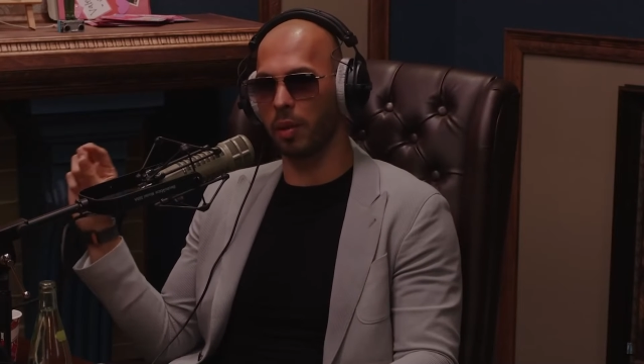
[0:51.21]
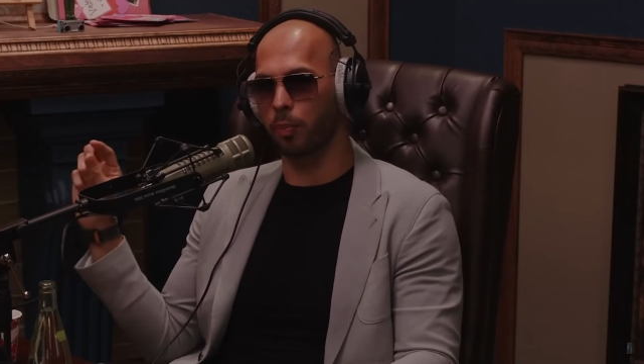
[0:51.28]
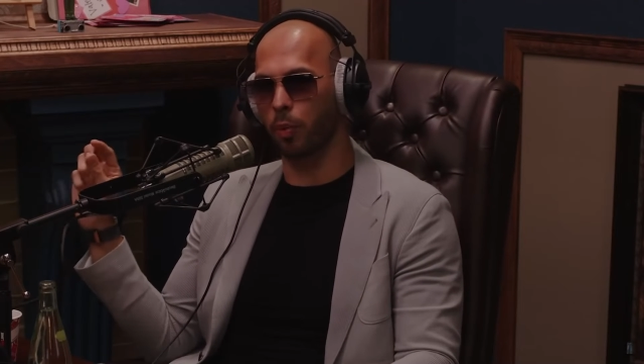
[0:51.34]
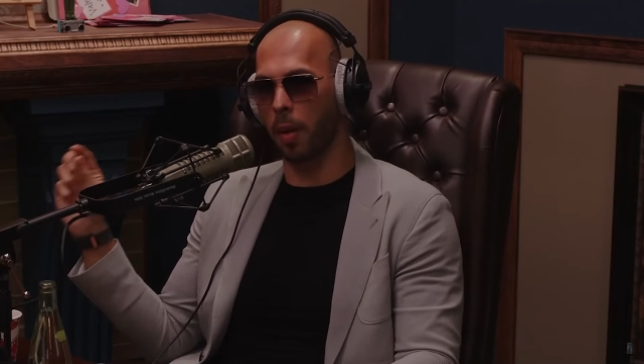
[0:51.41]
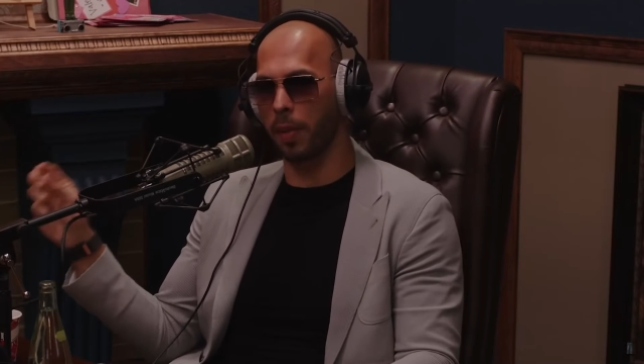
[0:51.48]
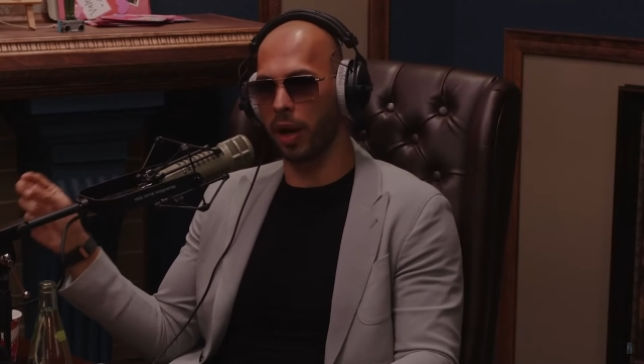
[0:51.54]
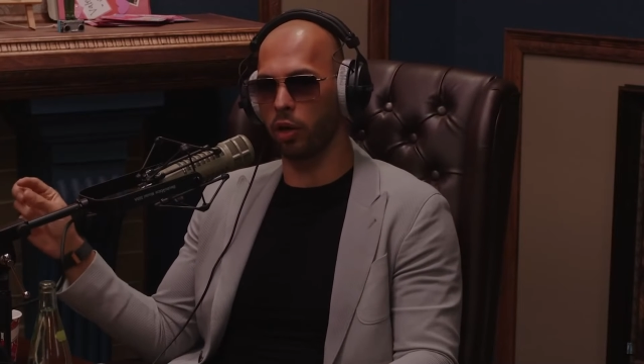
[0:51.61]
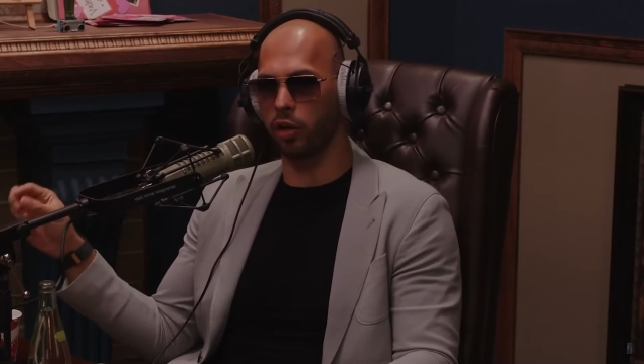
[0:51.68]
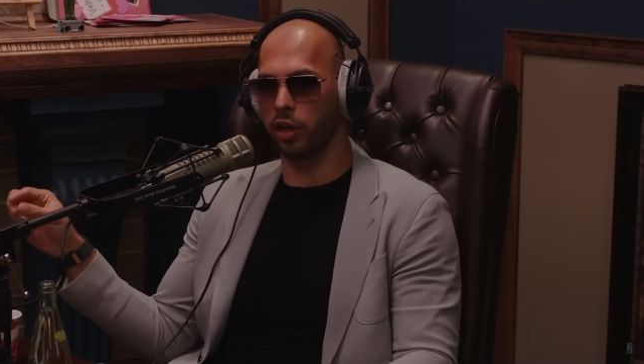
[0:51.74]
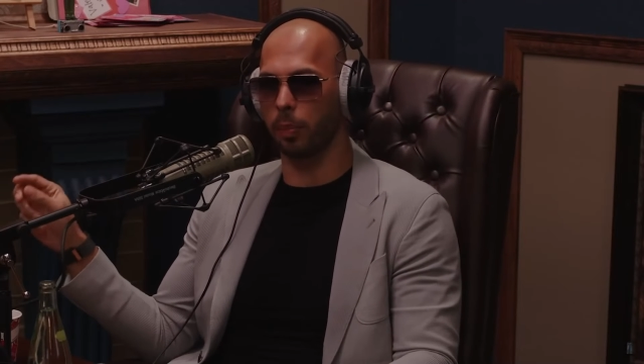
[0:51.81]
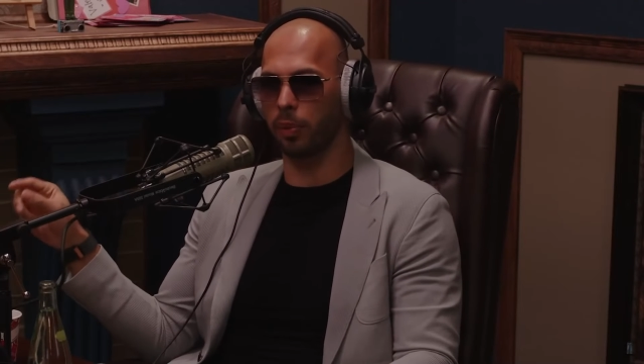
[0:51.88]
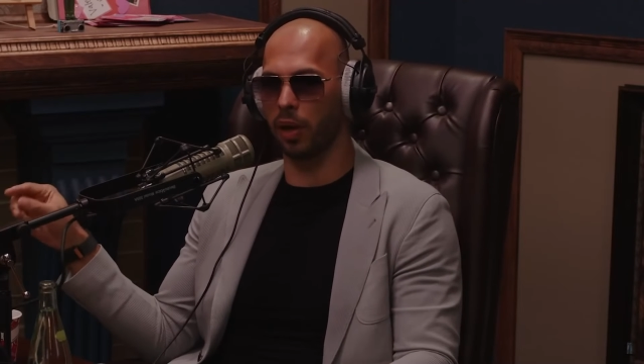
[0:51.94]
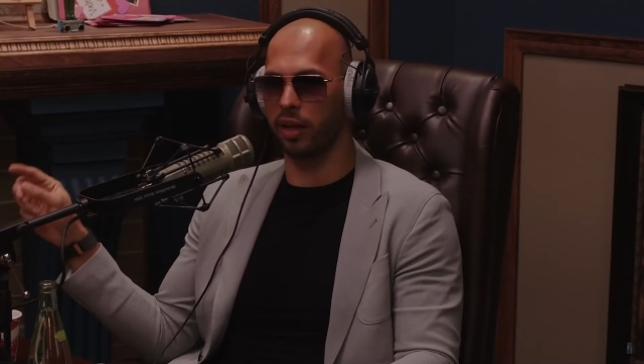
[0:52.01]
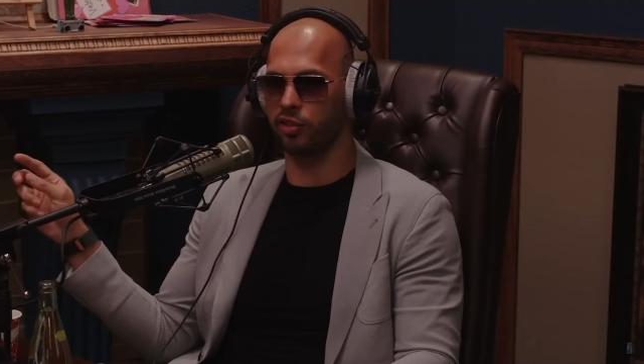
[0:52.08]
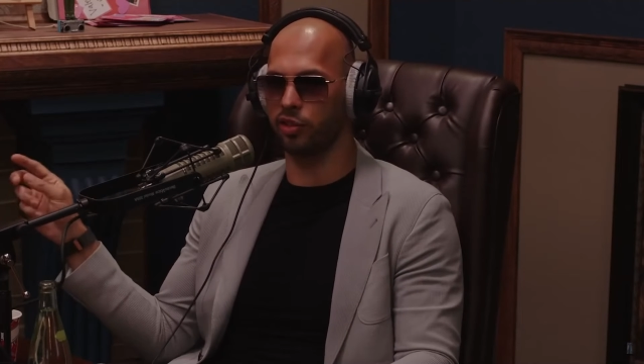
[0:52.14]
it primarily
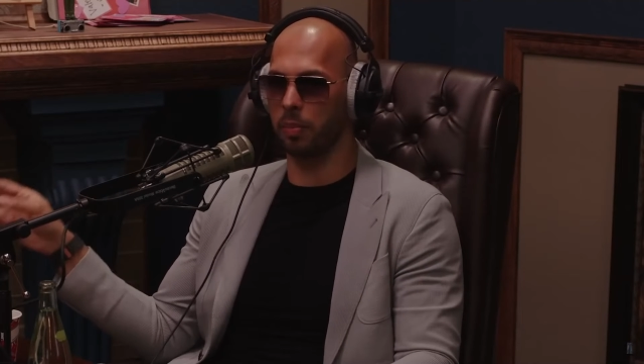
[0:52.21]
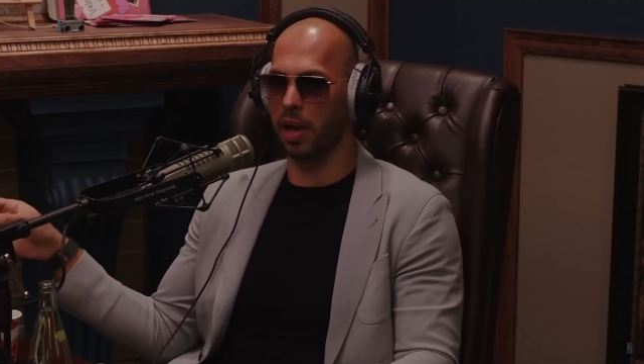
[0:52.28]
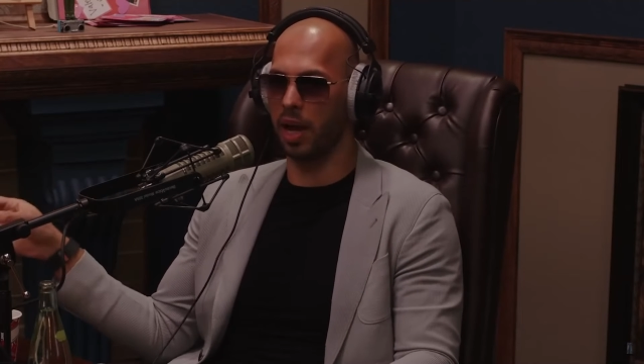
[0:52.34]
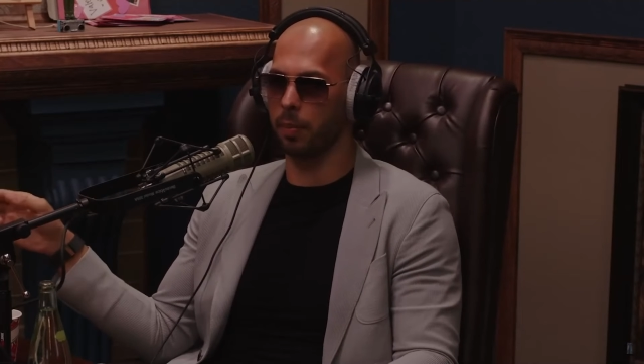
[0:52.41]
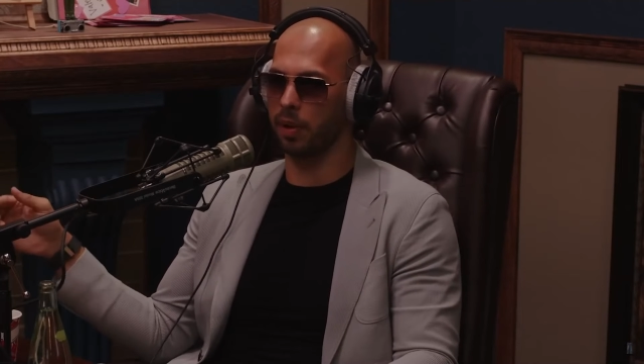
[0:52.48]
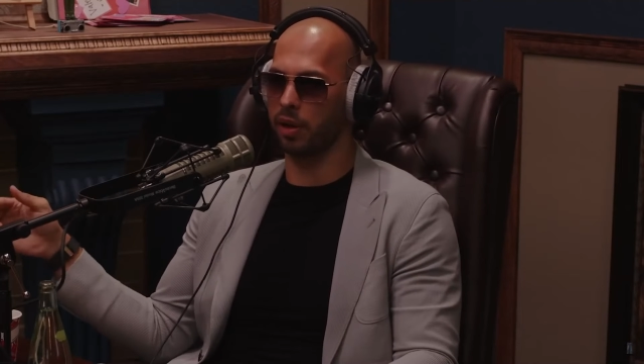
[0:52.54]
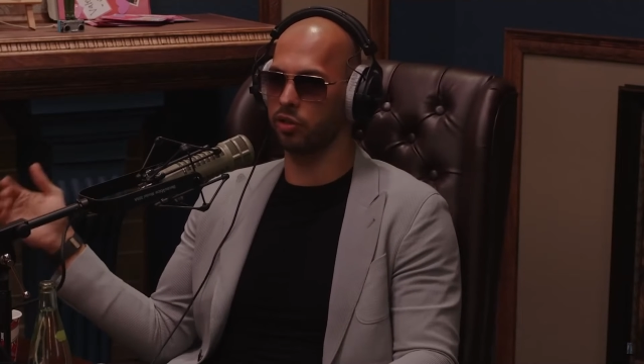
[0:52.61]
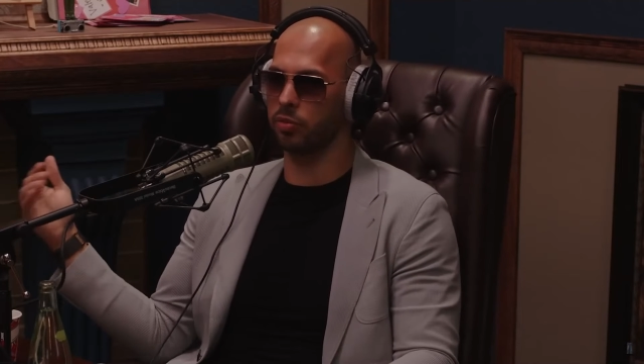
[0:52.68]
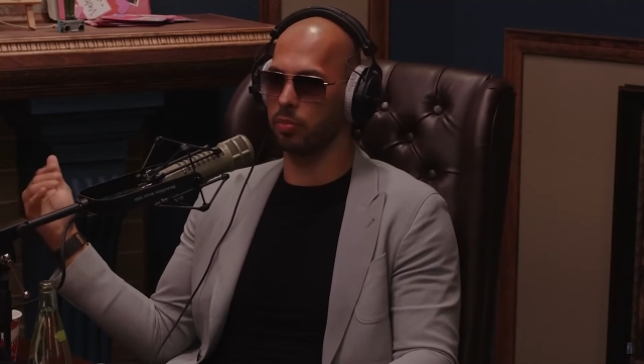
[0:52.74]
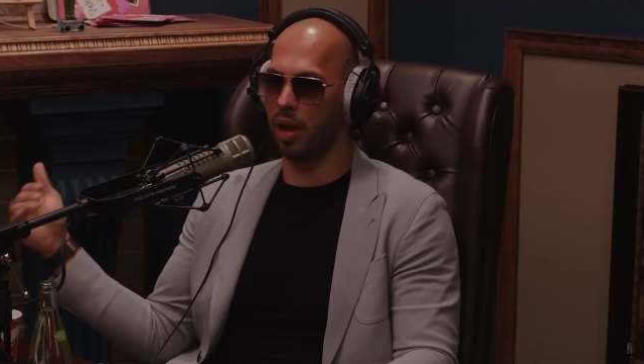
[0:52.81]
applies to men because